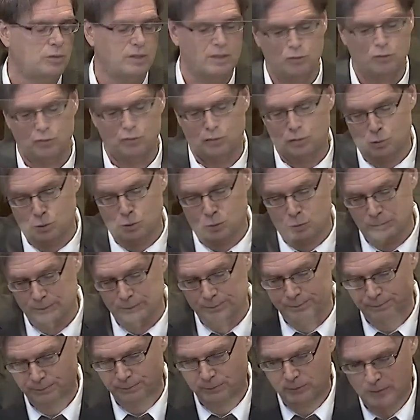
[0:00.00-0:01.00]

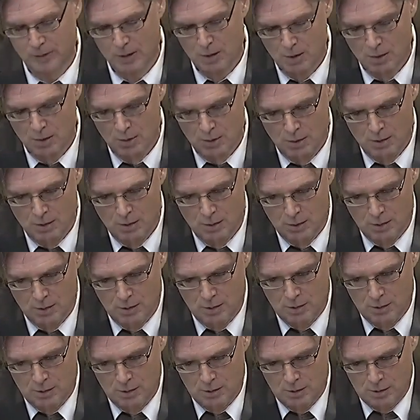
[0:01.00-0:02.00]
observation brings to
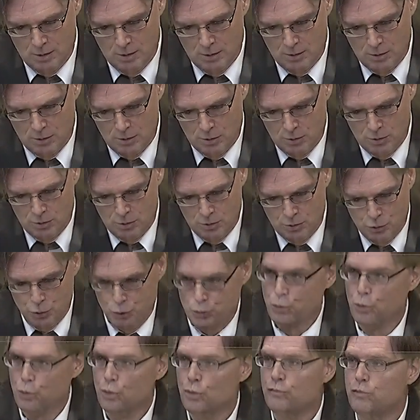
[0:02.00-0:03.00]
an end my short
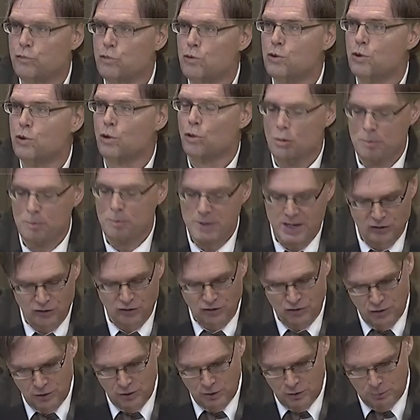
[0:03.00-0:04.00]
presentation this
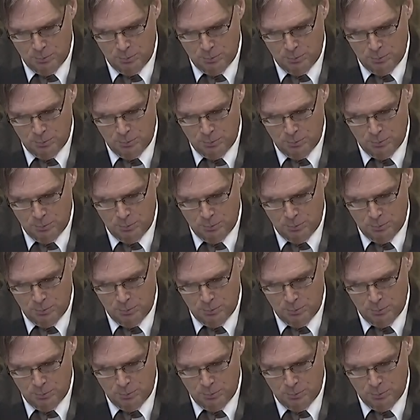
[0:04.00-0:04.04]
morning.